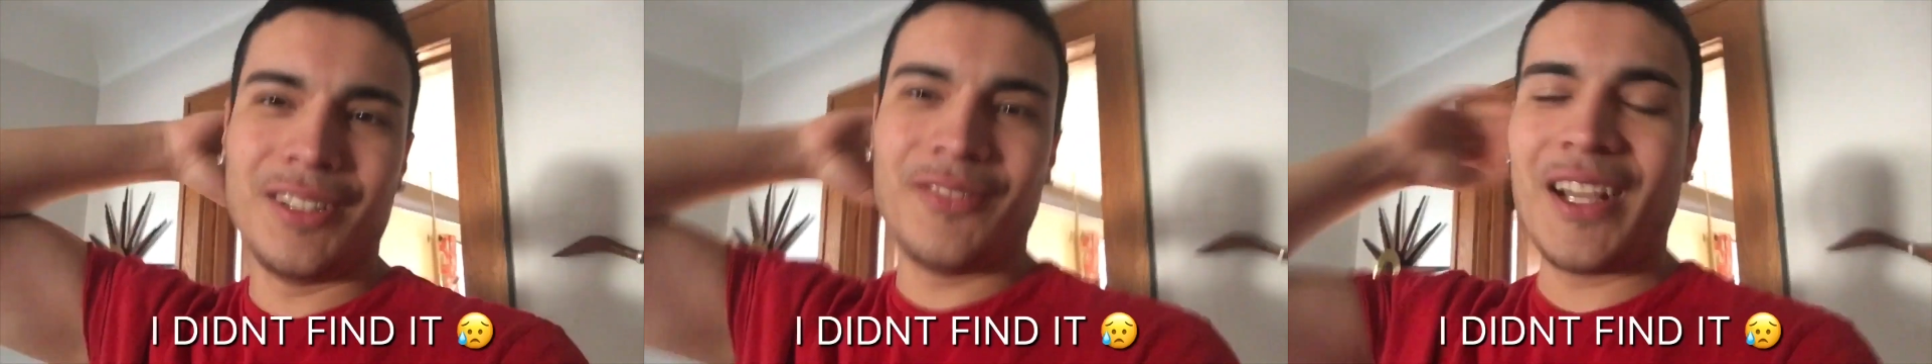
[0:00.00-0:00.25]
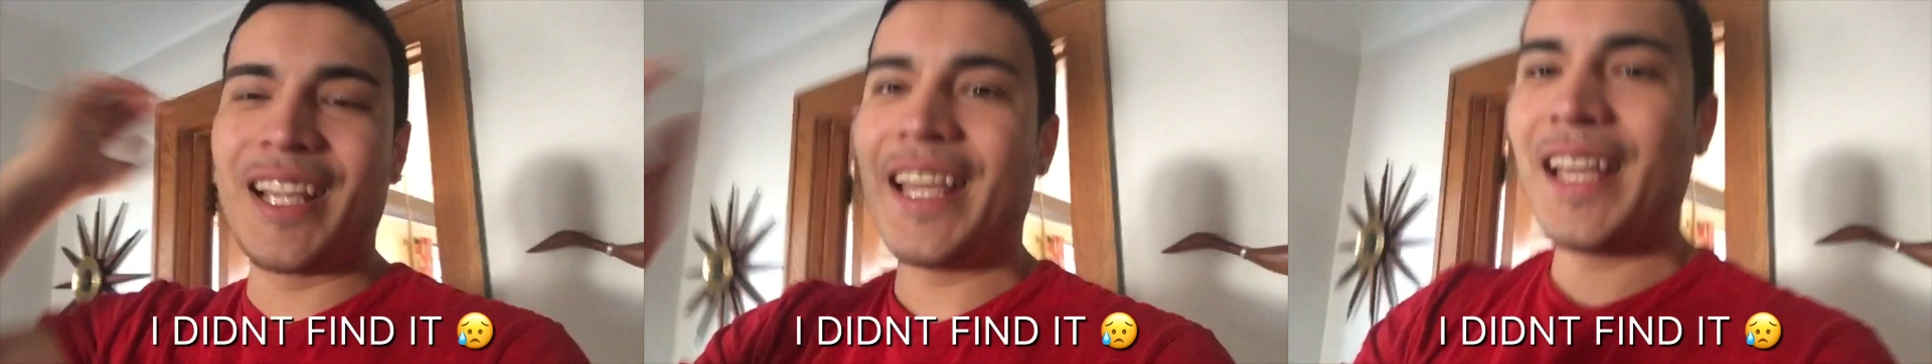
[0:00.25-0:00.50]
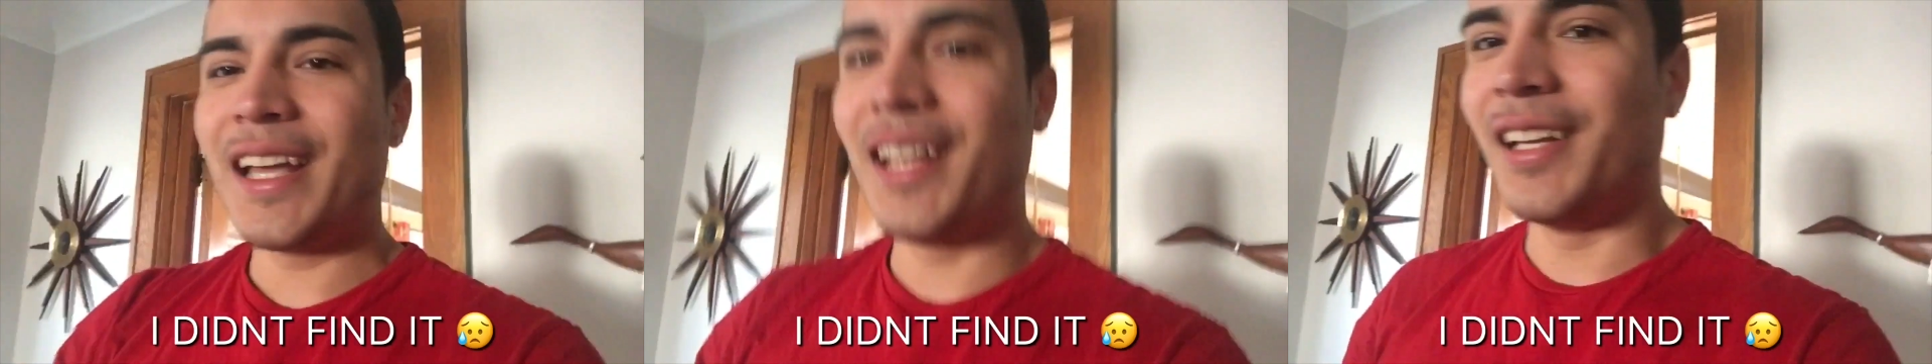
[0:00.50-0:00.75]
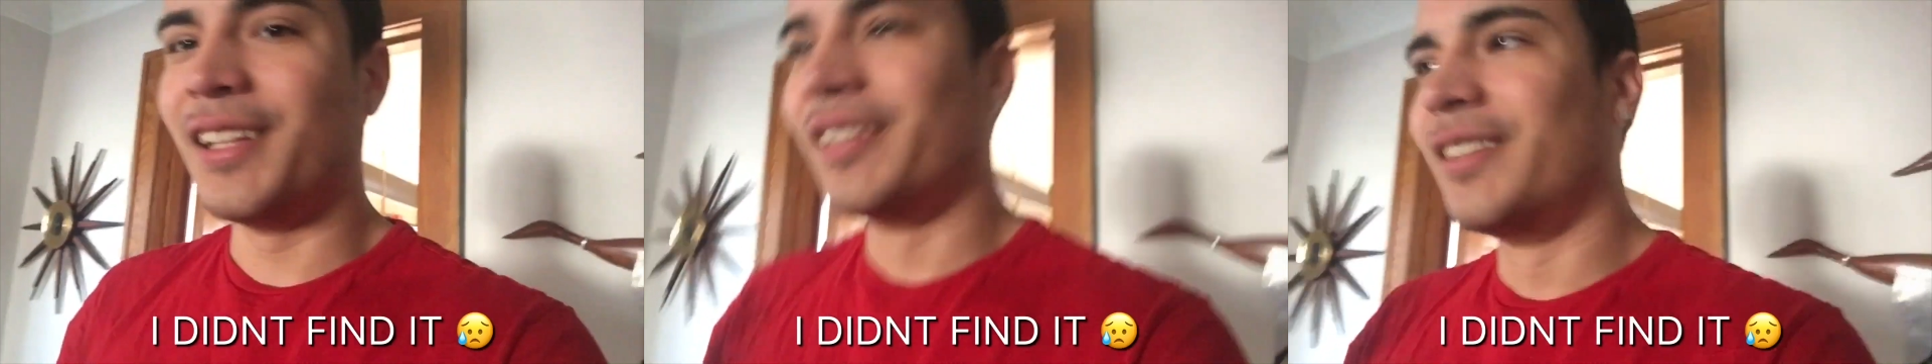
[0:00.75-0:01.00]
if I
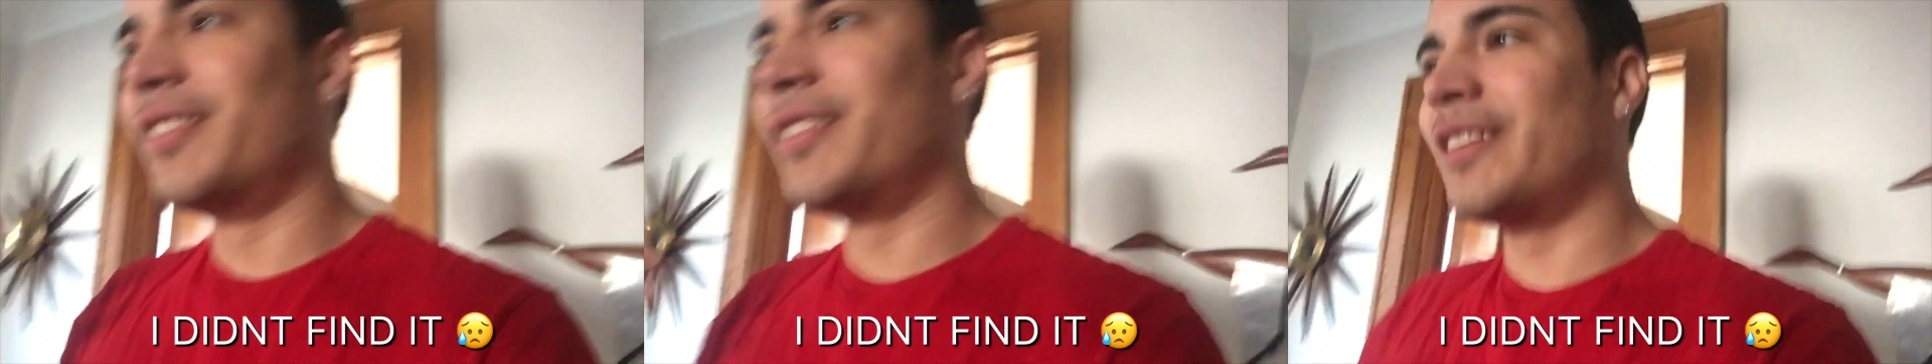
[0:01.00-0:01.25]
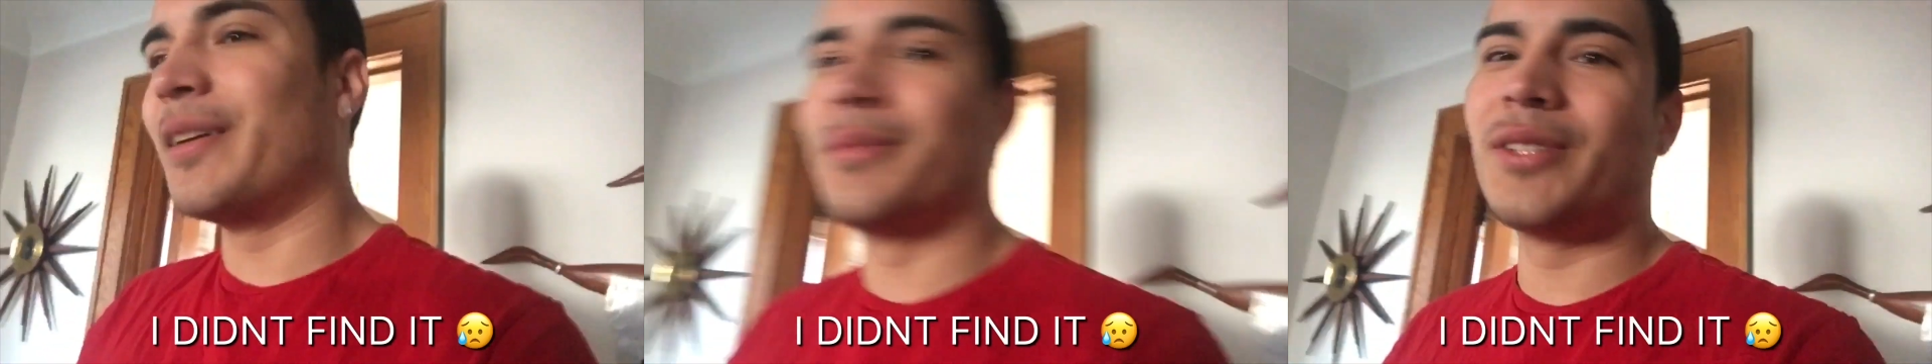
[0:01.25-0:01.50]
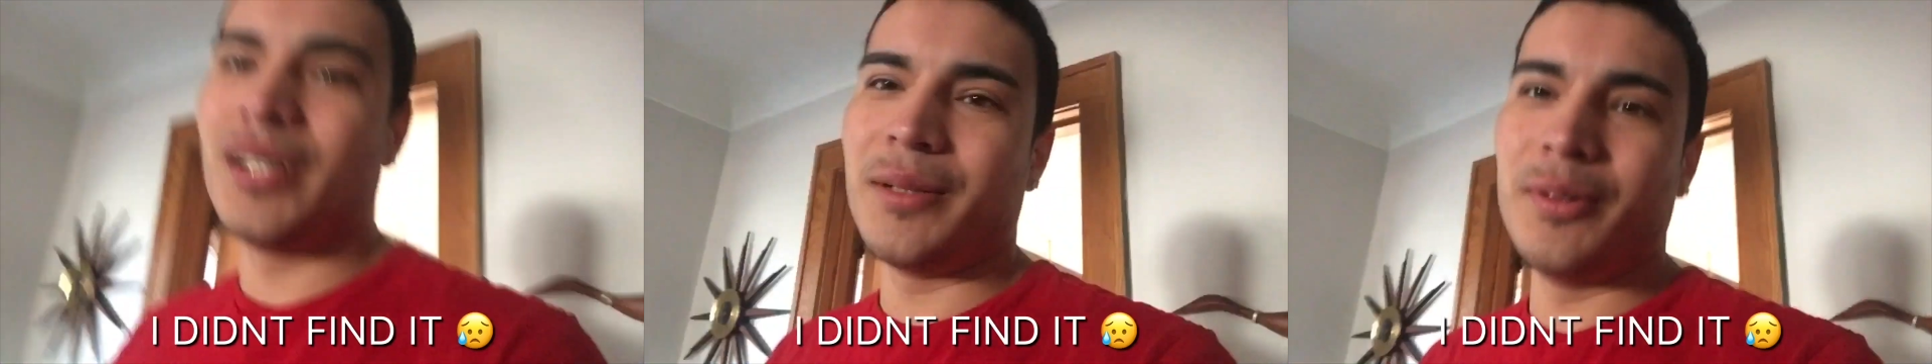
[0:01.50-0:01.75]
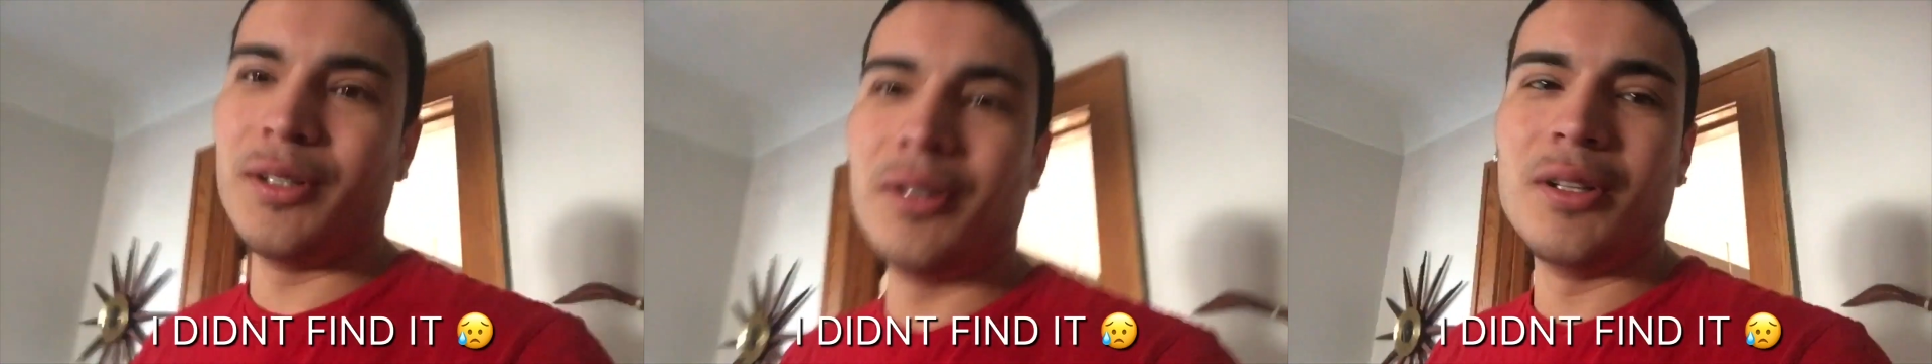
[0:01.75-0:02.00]
can't, I'm sorry,
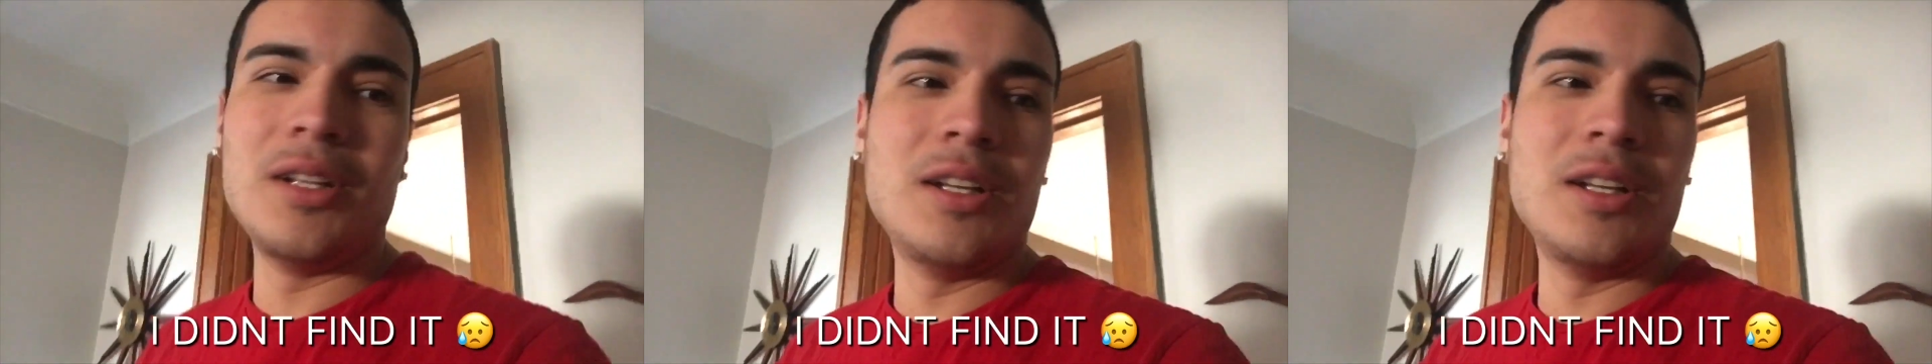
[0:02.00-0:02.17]
bro.